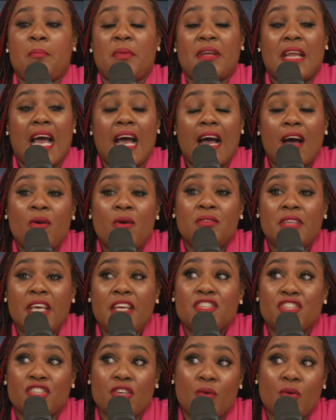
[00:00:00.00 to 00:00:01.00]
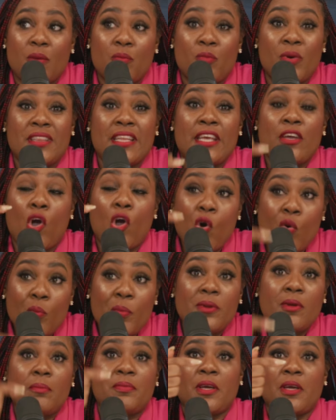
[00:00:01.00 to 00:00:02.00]
But how they show up when they
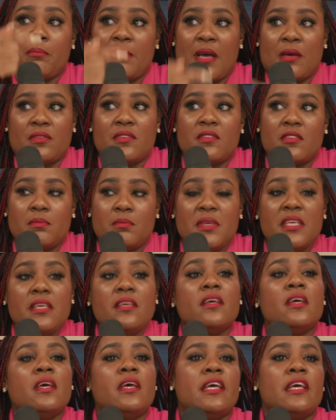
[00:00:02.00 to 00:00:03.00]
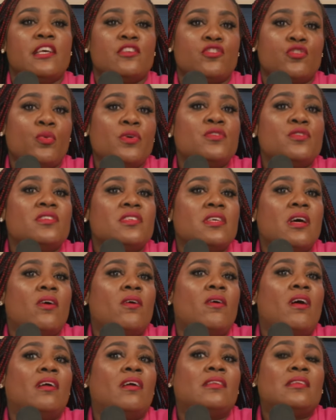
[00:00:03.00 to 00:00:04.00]
open up their mouth to speak is going to
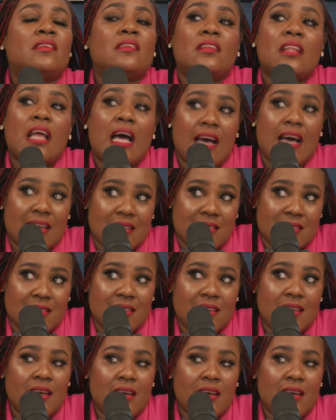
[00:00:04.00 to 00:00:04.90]
tell a lot